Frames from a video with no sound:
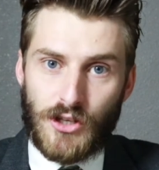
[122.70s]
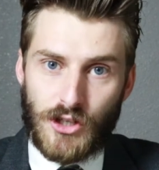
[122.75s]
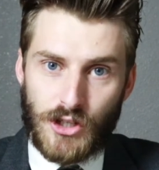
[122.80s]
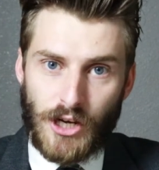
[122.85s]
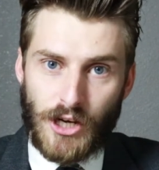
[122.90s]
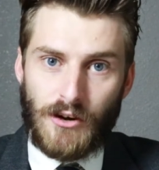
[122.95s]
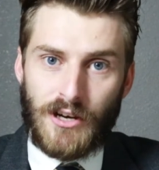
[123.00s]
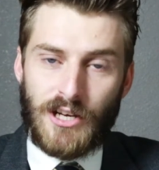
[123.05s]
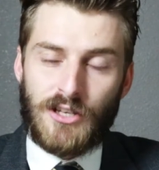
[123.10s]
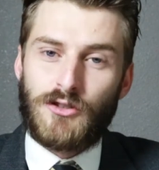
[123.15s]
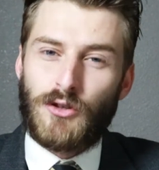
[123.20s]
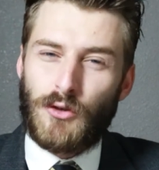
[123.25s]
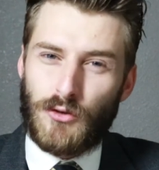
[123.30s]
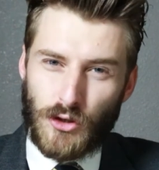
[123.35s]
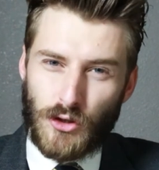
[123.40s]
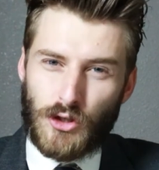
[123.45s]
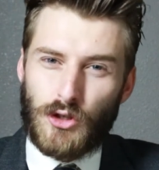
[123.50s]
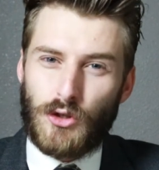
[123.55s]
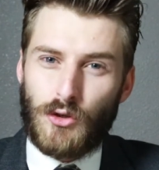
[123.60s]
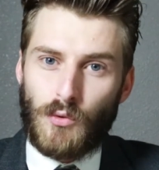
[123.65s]
the chariots, those
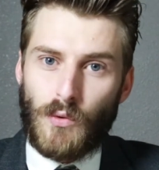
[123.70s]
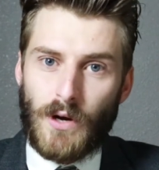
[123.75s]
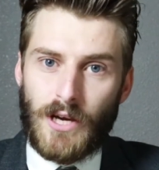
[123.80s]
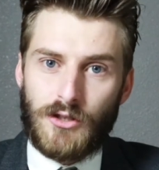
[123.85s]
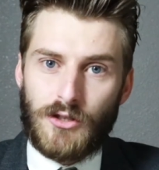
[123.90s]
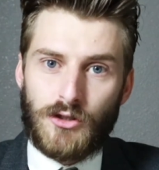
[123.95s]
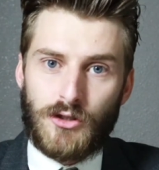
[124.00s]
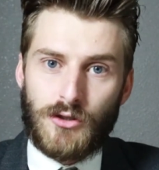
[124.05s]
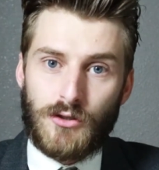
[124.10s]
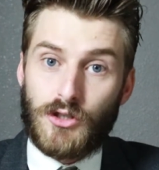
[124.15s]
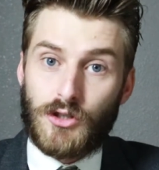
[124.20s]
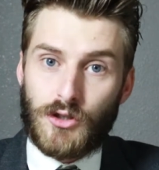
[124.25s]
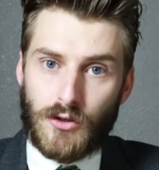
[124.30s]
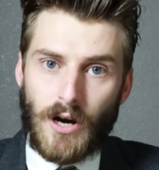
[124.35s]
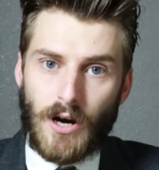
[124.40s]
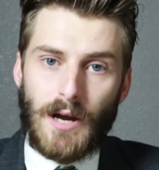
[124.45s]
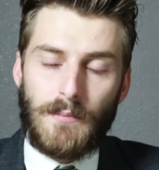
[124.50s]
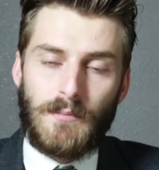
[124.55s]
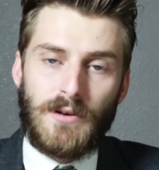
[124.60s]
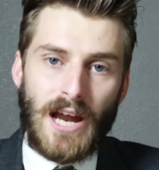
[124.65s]
are 2 ways to
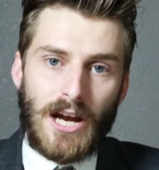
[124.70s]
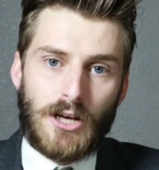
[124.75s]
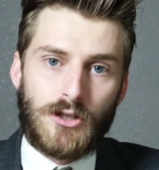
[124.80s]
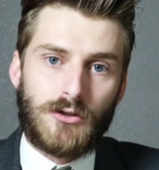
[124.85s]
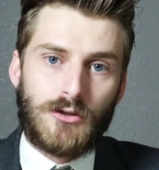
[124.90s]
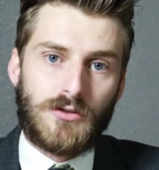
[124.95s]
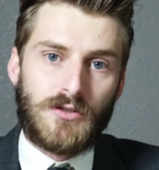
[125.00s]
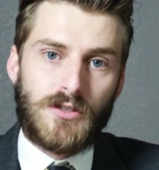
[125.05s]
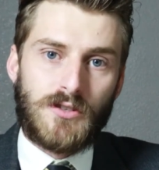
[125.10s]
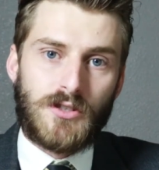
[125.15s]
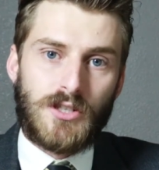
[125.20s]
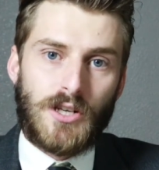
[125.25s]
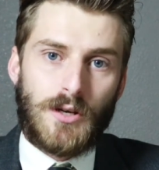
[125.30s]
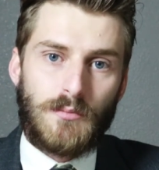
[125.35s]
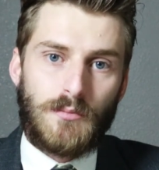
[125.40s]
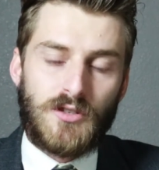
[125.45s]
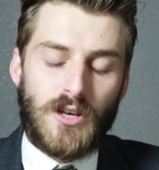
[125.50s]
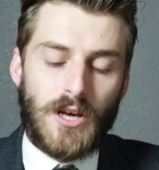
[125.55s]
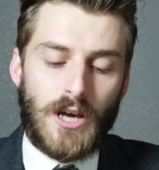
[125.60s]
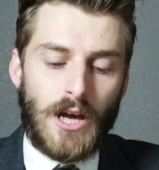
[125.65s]
describe natural
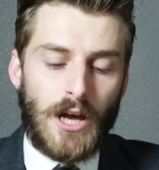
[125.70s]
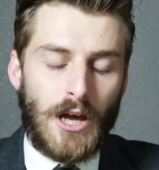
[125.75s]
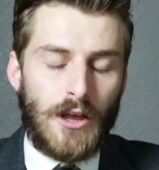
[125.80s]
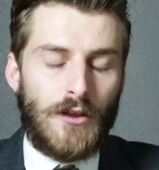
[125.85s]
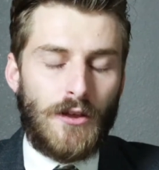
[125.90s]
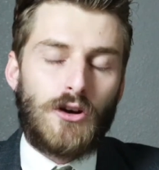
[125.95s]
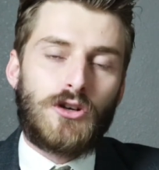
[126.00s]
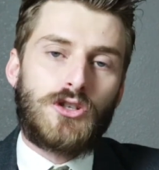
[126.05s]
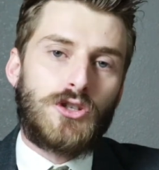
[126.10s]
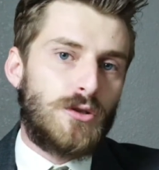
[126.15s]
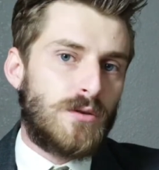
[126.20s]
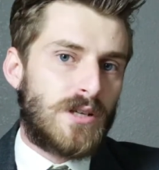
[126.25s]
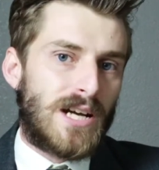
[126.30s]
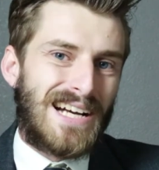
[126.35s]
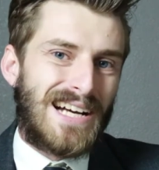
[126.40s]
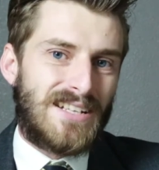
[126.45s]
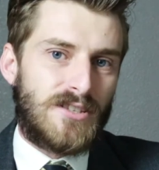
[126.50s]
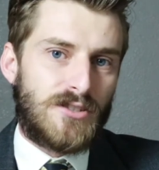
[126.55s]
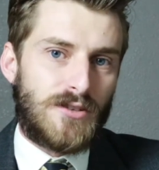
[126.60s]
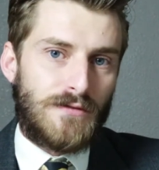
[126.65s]
systems. There are 2
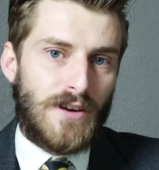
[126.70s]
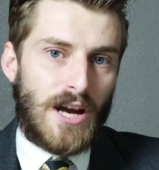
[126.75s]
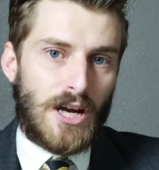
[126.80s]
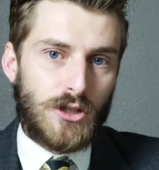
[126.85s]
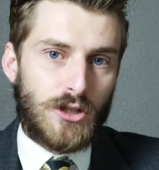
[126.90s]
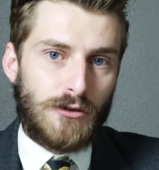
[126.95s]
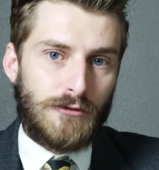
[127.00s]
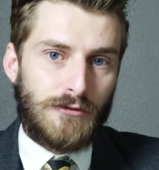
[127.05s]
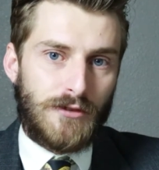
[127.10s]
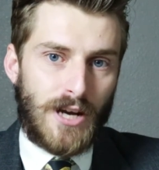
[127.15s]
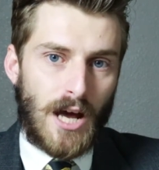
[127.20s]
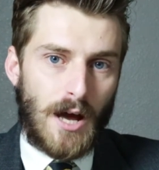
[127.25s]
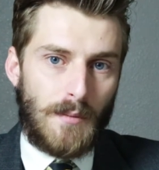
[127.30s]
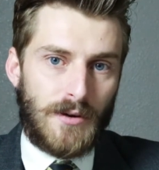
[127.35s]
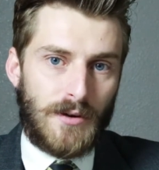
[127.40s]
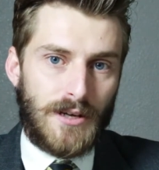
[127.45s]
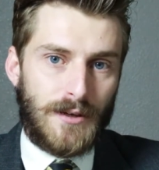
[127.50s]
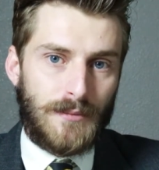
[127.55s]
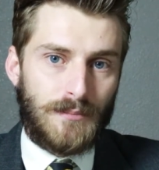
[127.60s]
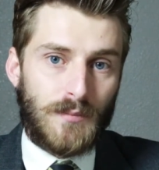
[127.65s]
kinds of natural
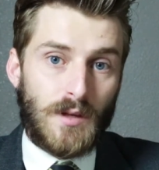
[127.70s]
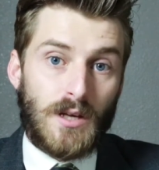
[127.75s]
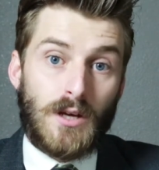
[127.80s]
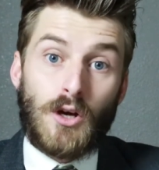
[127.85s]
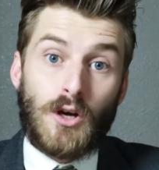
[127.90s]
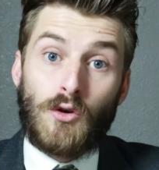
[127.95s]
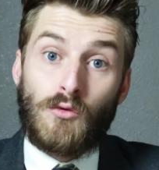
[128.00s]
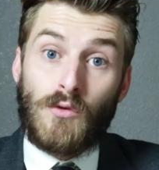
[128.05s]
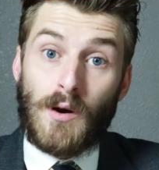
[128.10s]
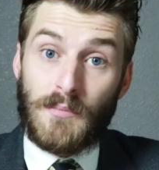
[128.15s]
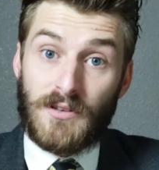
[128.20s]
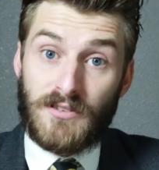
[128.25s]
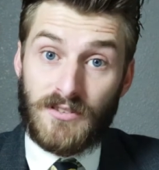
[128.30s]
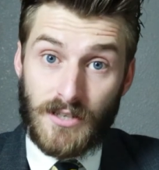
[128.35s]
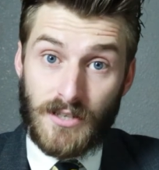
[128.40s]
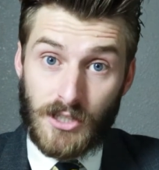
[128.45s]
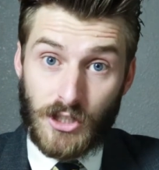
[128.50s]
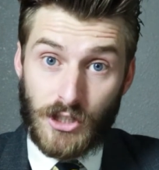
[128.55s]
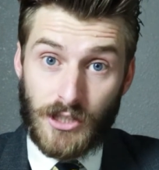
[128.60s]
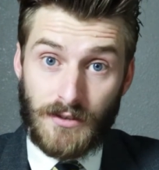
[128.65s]
phenomena,
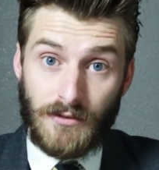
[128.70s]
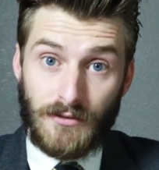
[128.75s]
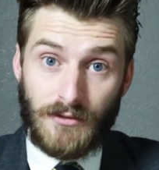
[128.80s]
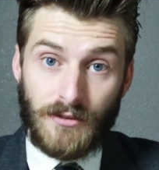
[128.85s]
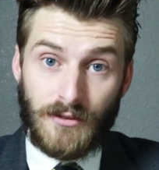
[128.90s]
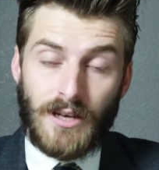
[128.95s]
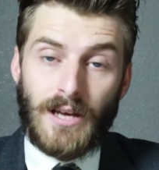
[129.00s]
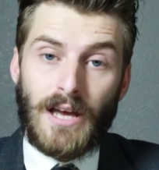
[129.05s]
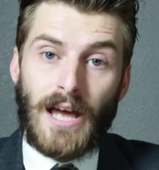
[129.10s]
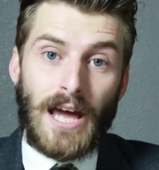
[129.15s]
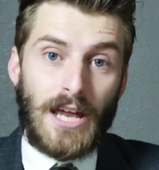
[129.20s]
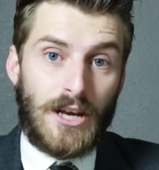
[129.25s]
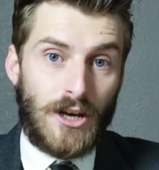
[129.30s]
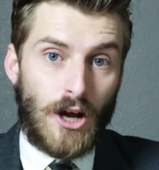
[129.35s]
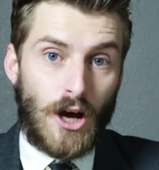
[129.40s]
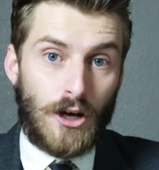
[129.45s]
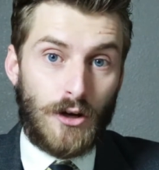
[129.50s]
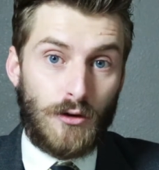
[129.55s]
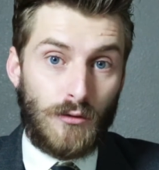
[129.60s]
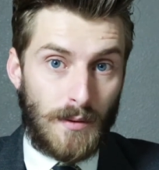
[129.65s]
repetitious and
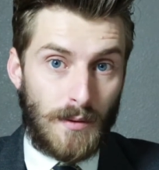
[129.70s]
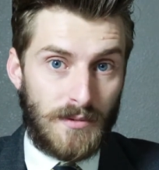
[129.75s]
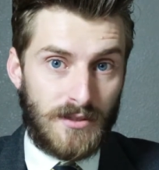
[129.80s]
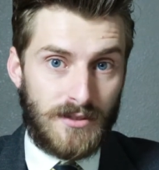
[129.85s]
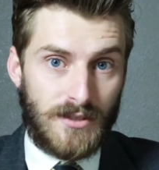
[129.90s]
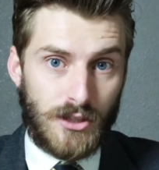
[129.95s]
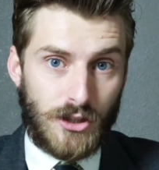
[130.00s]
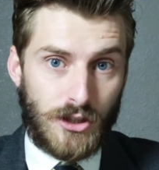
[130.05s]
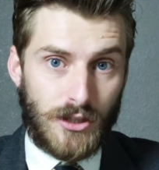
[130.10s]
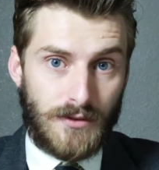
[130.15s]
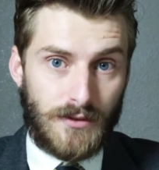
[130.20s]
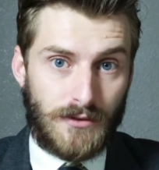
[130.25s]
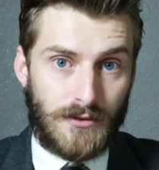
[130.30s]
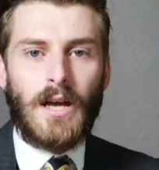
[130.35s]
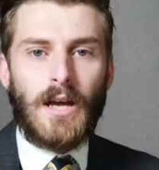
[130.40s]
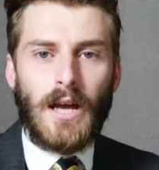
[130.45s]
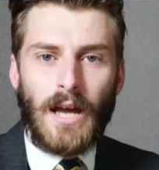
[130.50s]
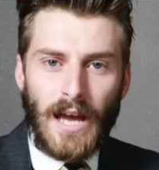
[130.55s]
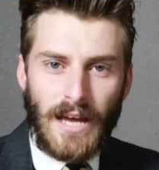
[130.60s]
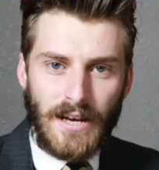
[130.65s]
non-repetitious.
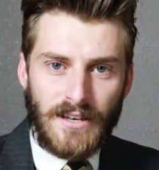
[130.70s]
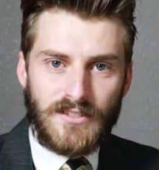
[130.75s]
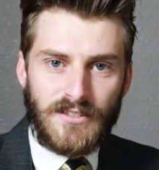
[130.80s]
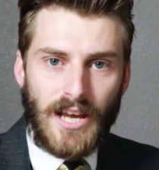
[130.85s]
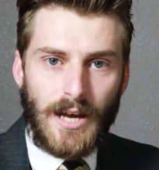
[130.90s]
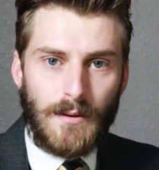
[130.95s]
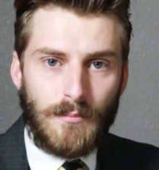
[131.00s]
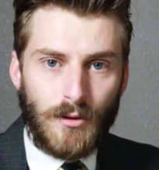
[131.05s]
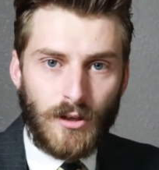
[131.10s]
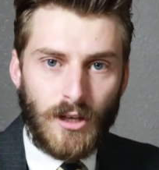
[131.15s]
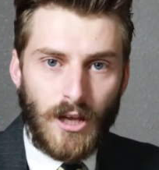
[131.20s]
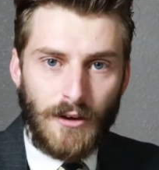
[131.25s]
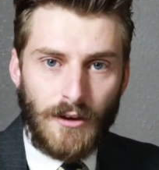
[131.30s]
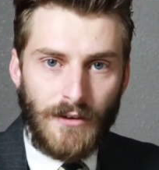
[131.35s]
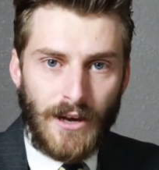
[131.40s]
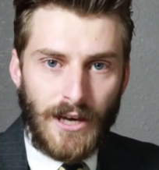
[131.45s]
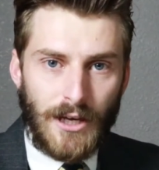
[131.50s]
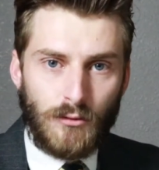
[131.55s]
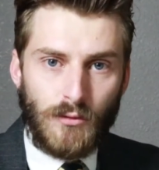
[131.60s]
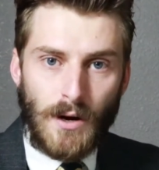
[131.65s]
An example of
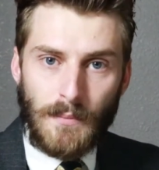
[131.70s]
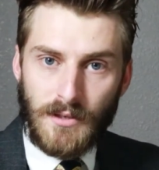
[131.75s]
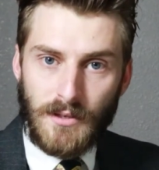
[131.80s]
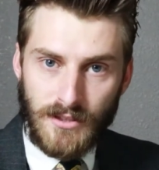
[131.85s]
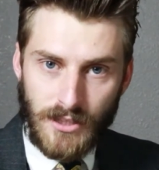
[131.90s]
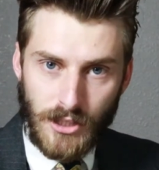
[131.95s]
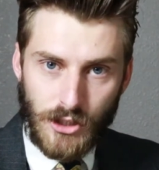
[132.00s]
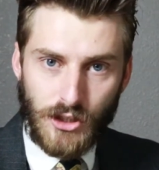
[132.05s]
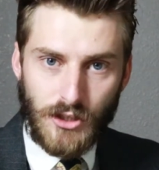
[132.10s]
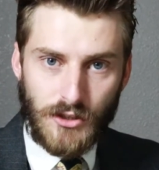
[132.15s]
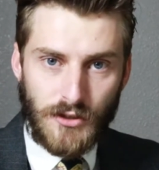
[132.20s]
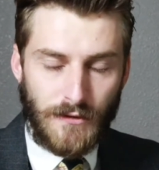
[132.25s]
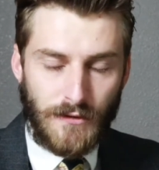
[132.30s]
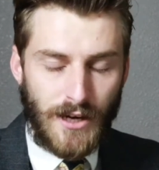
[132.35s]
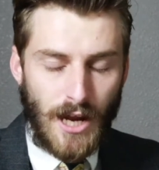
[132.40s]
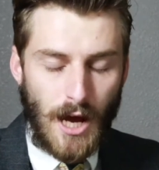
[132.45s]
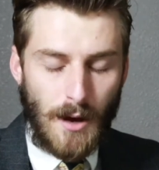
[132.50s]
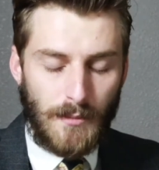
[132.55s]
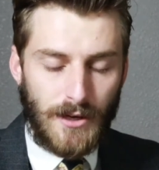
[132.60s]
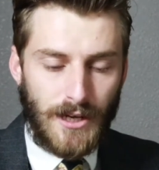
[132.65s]
a repetitious
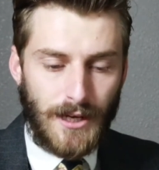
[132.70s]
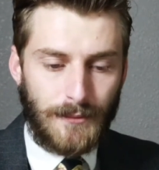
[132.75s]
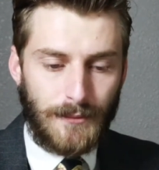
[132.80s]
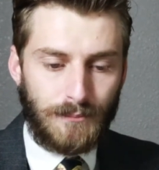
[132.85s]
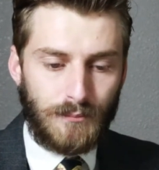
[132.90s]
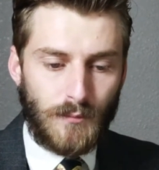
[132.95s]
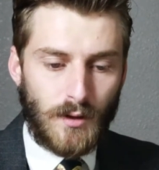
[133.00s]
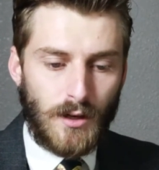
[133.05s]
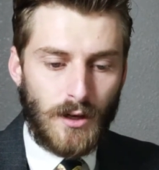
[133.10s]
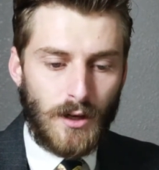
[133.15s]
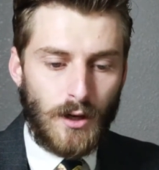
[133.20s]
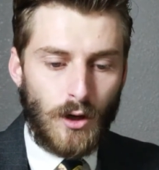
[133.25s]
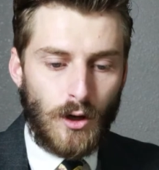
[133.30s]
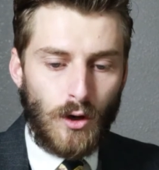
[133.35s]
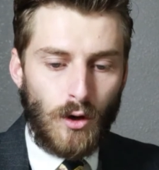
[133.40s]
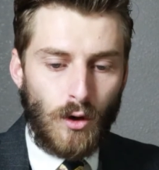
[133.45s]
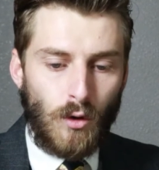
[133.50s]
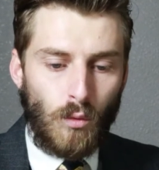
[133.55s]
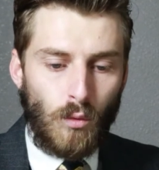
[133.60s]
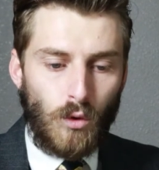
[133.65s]
phenomena
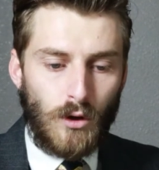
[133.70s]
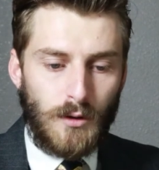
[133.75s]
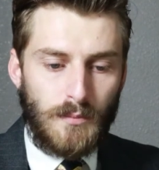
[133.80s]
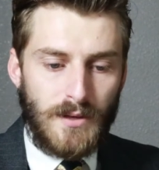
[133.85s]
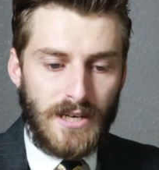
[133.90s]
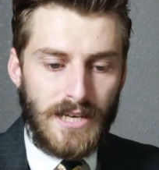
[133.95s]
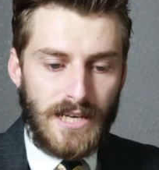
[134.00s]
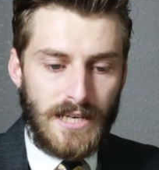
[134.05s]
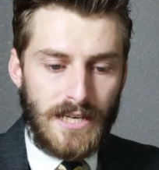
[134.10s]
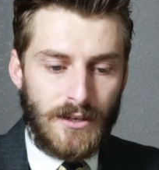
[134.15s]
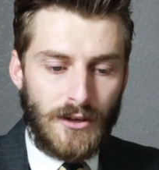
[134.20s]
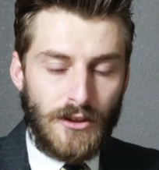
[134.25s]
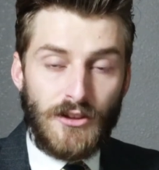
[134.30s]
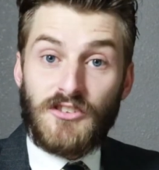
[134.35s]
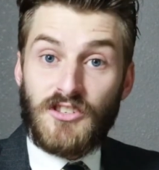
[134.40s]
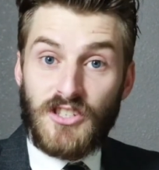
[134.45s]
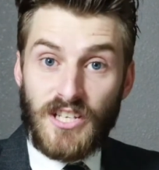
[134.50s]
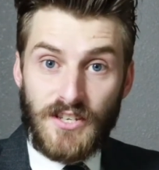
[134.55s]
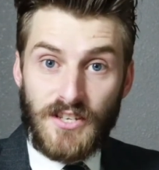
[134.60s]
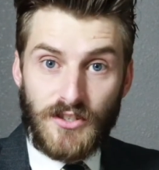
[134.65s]
would be the
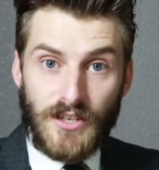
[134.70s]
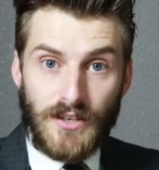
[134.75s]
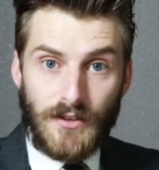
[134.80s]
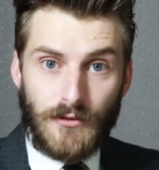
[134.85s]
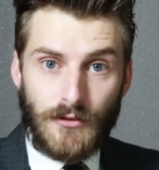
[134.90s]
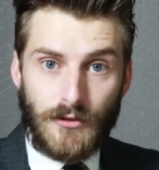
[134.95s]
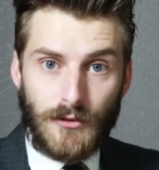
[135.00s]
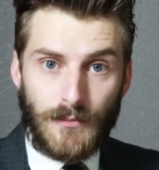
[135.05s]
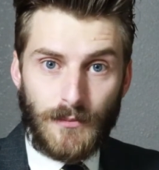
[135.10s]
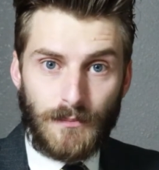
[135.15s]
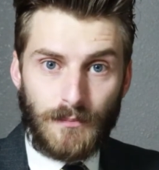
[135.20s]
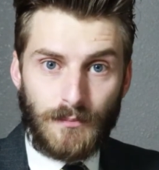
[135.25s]
seasons.